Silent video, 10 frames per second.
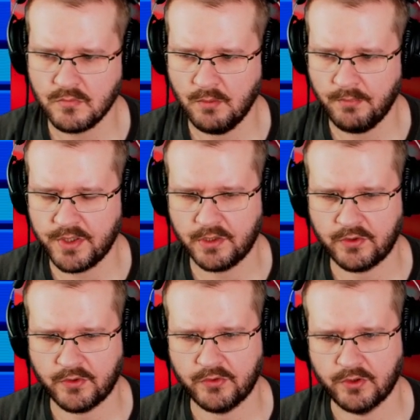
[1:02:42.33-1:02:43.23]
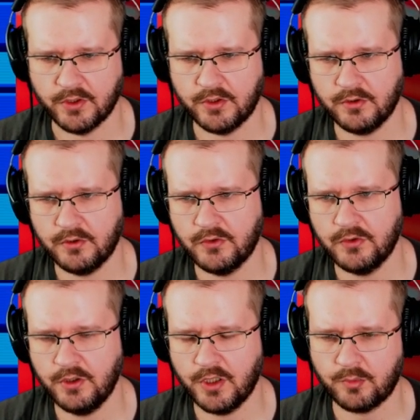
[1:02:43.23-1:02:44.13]
But that's a
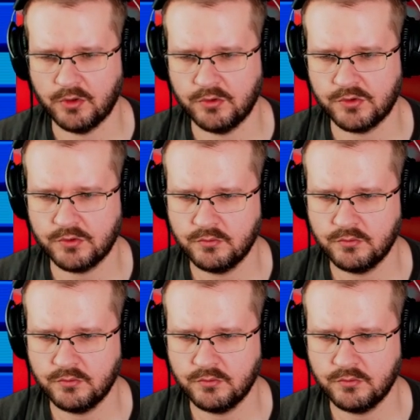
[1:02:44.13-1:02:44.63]
solid approach.